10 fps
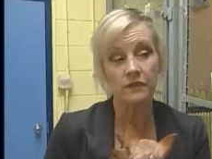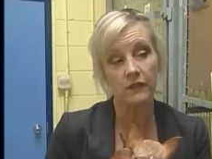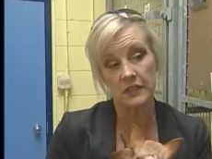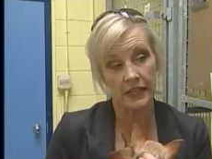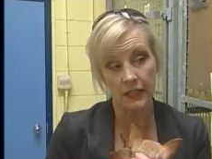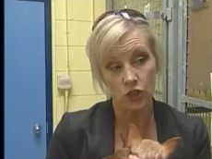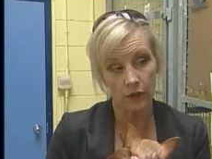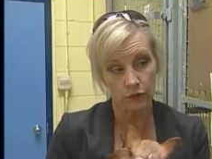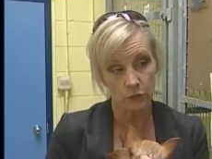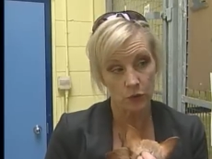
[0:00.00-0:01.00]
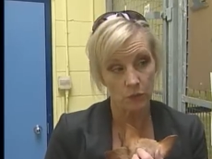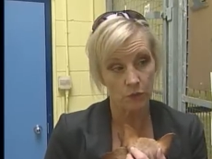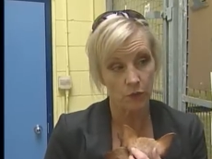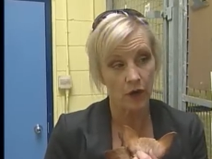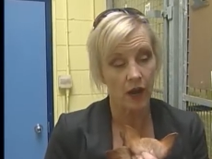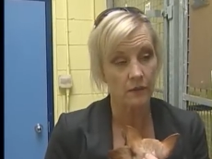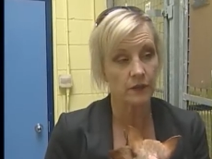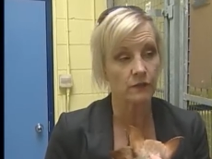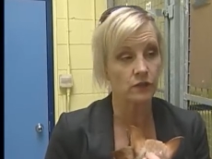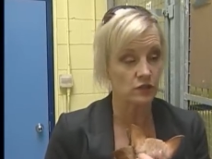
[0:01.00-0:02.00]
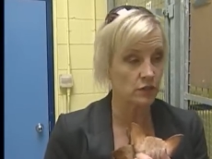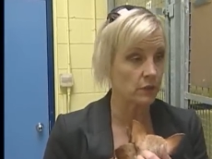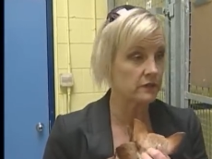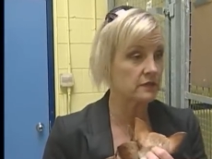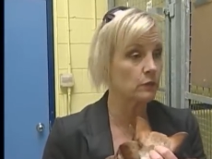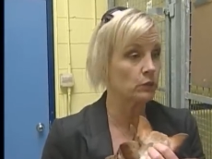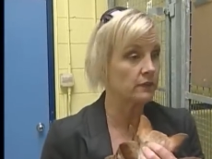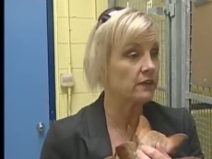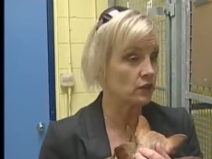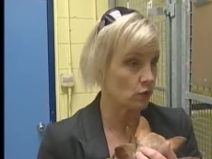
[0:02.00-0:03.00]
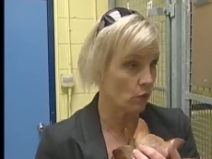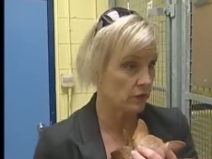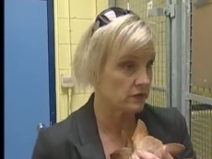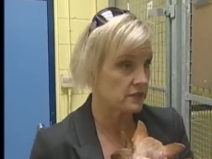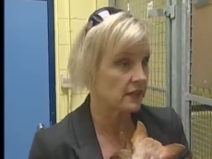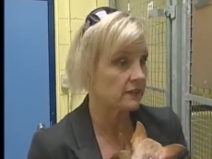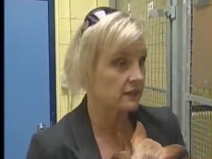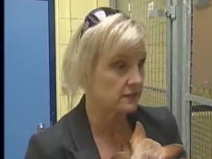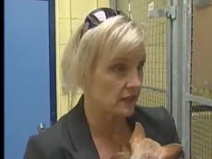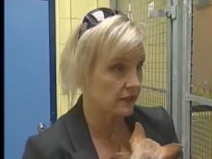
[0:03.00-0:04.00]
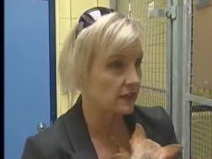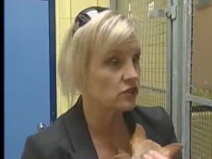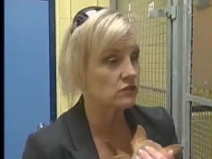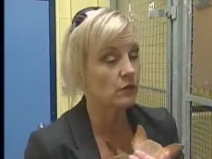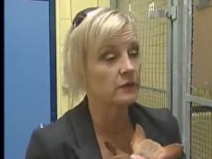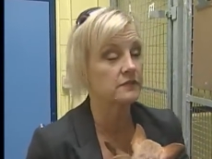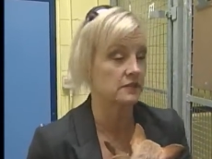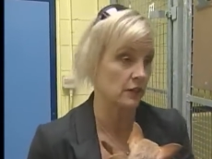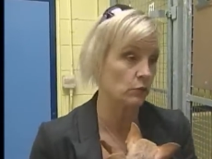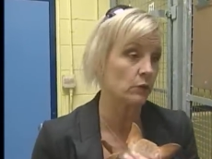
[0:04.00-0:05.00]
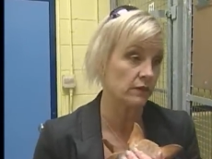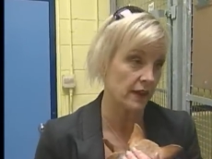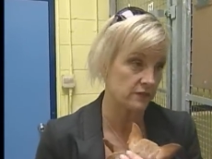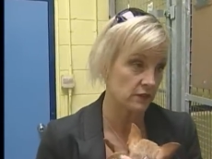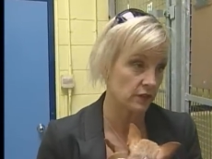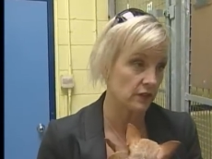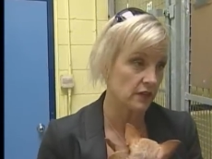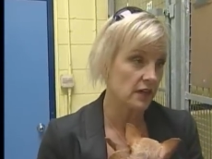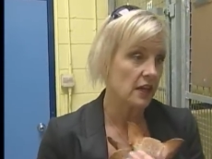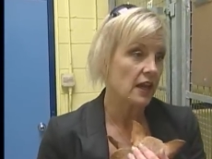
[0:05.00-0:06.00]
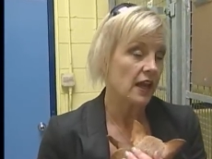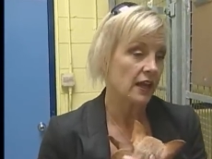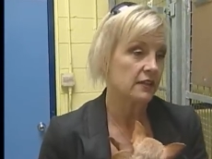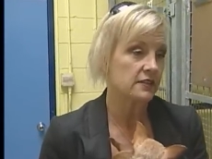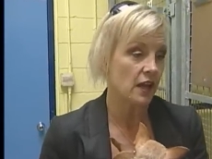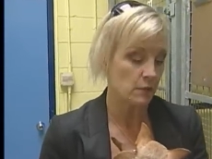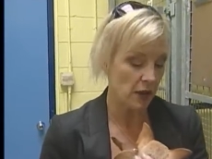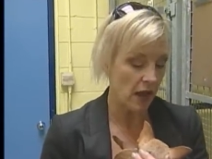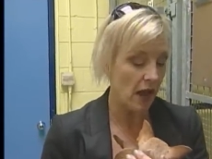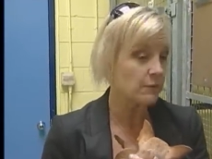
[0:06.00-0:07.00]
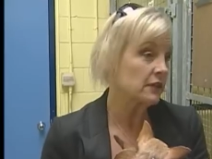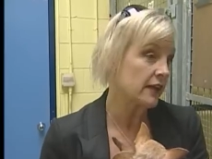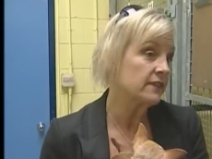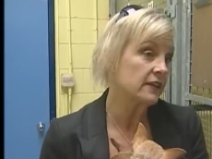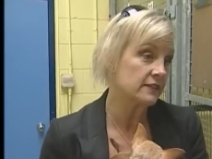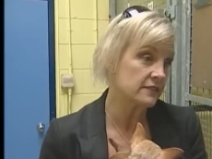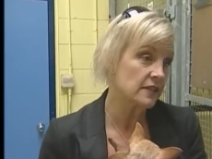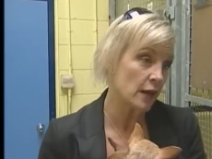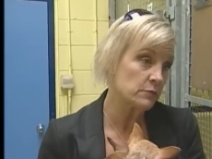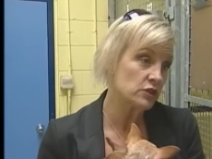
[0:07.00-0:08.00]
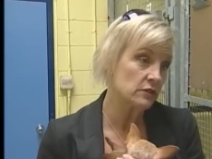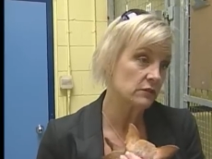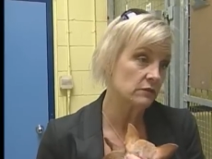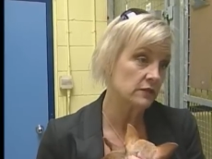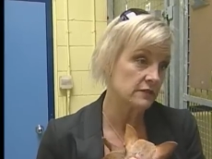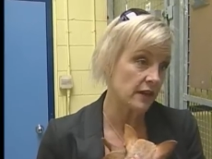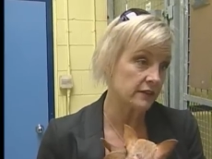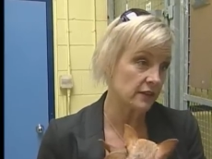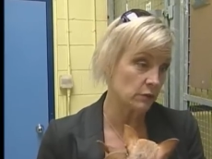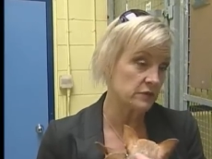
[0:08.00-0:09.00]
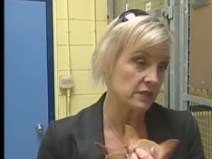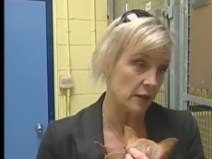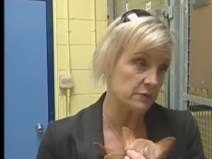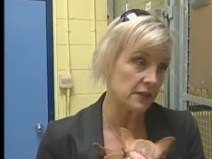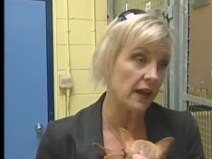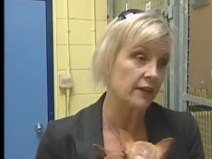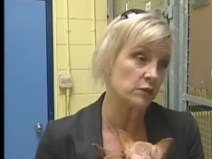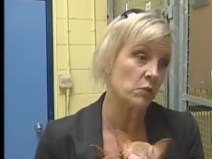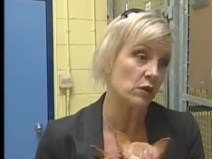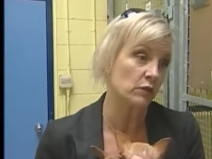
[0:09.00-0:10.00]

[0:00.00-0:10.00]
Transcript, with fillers: never taken dogs from her before. We've given her orders to get things done, and she's always done what we've asked of her. And I'm glad that at this time she decided that it was time to hand them all